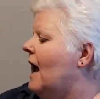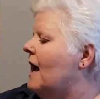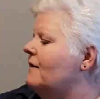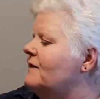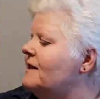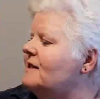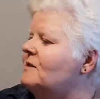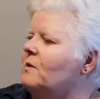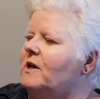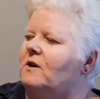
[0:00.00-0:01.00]
and this
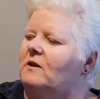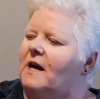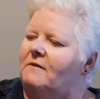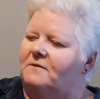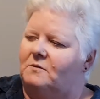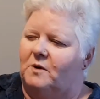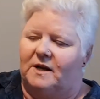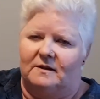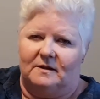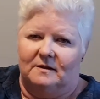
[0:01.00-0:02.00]
is what you're left
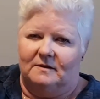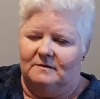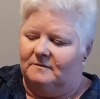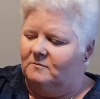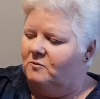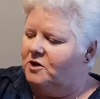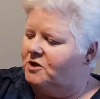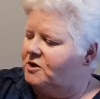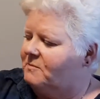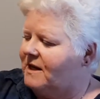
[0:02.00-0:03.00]
with
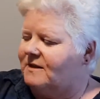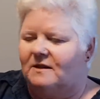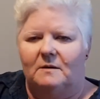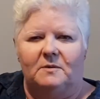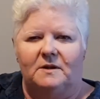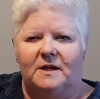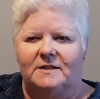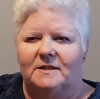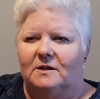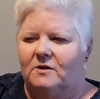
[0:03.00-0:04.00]
which makes a couple
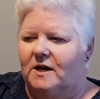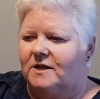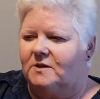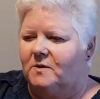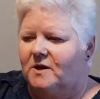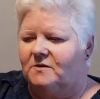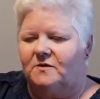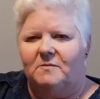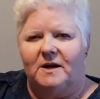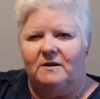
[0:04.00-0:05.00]
nice little granny squares
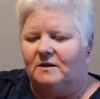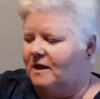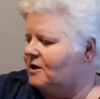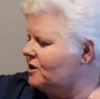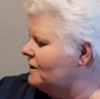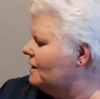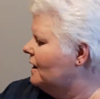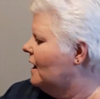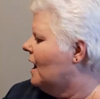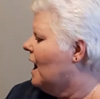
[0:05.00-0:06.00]
for my collection.
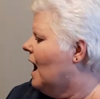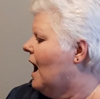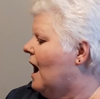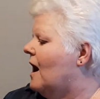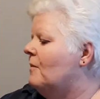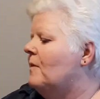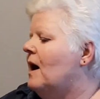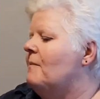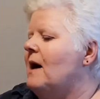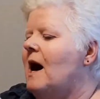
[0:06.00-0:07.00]
Um,
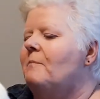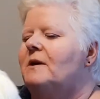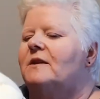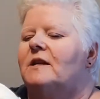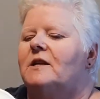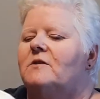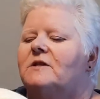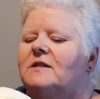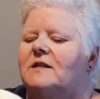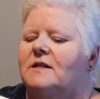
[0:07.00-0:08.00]
I'm happy that it
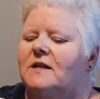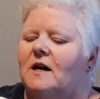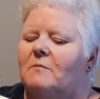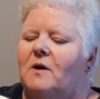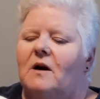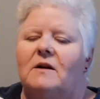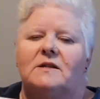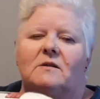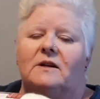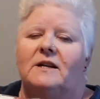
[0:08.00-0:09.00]
uses the entire ball.
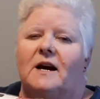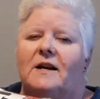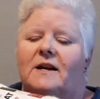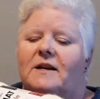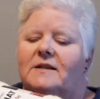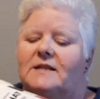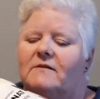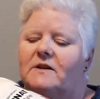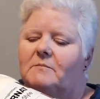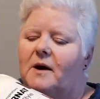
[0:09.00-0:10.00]
It's only
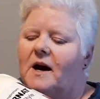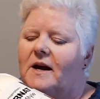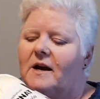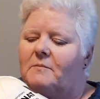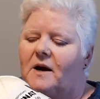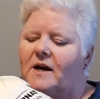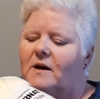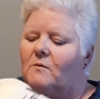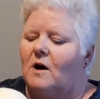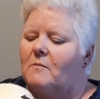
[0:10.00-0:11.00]
$9.97 to buy. I buy it
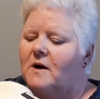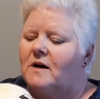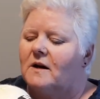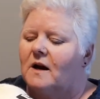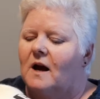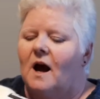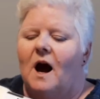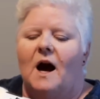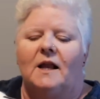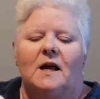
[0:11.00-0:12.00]
at Walmart.
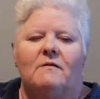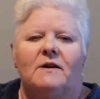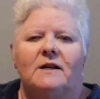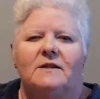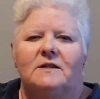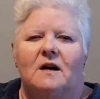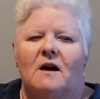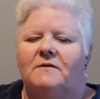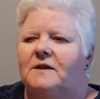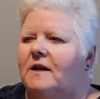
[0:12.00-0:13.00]
I love it. It's
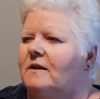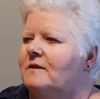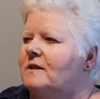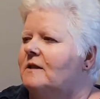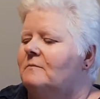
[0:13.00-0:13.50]
soft and